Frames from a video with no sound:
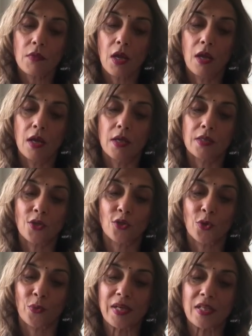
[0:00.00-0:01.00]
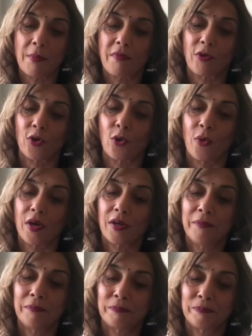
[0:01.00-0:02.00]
It's also a great time if you're a lawyer,